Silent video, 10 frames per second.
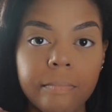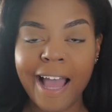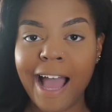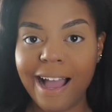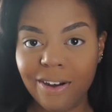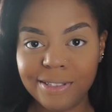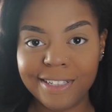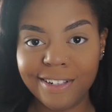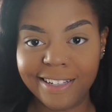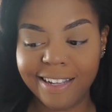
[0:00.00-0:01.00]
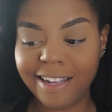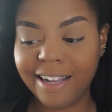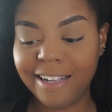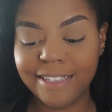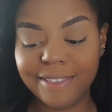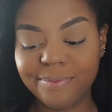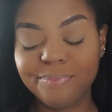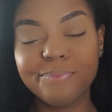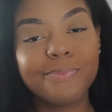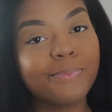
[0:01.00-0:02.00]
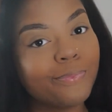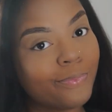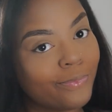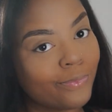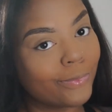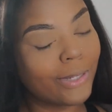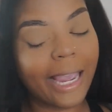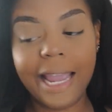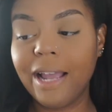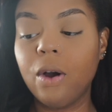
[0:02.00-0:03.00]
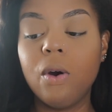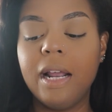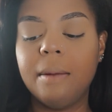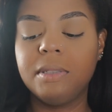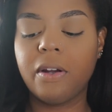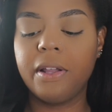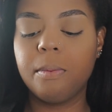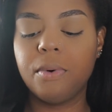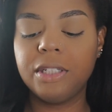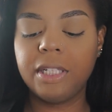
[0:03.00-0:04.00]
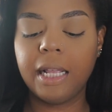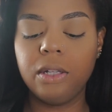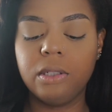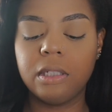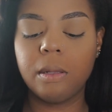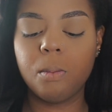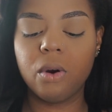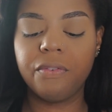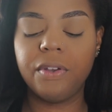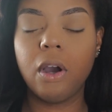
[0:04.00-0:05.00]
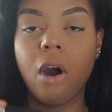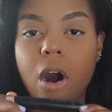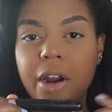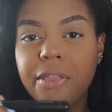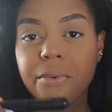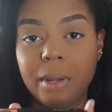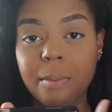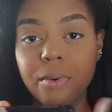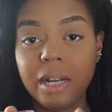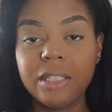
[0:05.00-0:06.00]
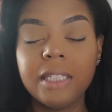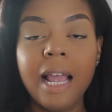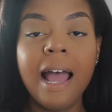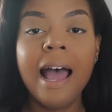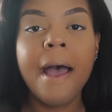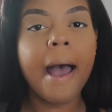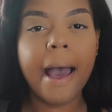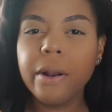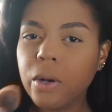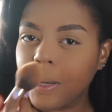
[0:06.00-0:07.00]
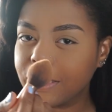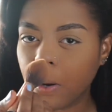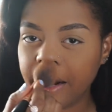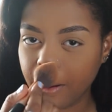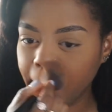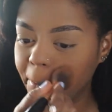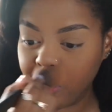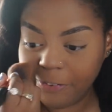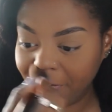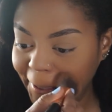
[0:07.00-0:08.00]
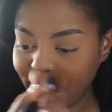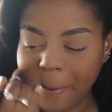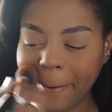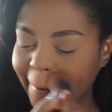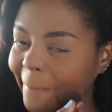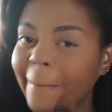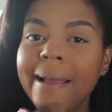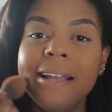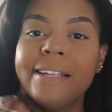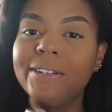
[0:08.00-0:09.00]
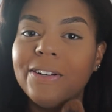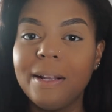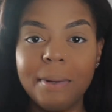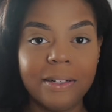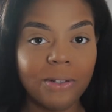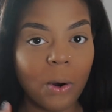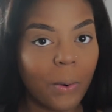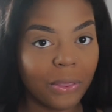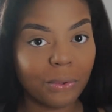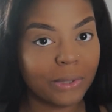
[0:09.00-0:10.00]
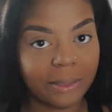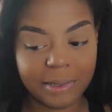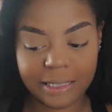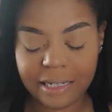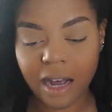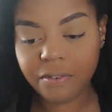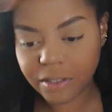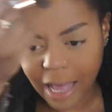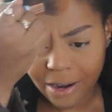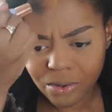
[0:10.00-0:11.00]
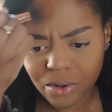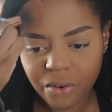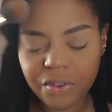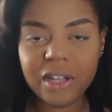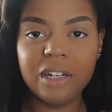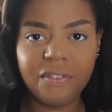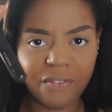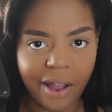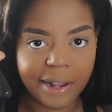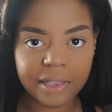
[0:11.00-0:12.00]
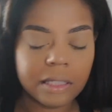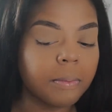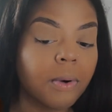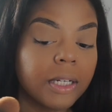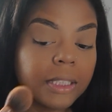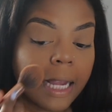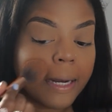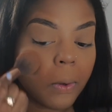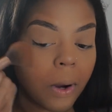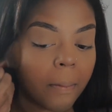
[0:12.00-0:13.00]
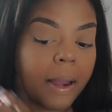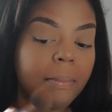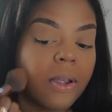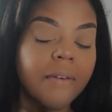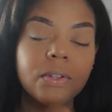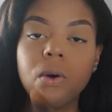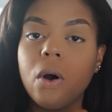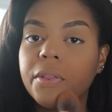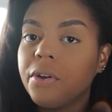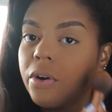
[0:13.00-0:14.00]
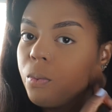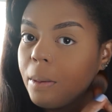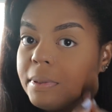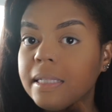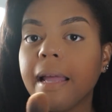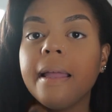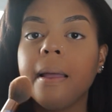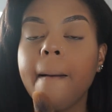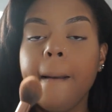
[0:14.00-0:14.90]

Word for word: How's it looking, guys? Okay. Oh, and I'm sorry, the brush that I use is the Morphe R3 brush. I don't know what's going on with Morphe. You know, they've been going through some stuff, so I don't know if you could find this brush anywhere. Maybe you have to go on their website.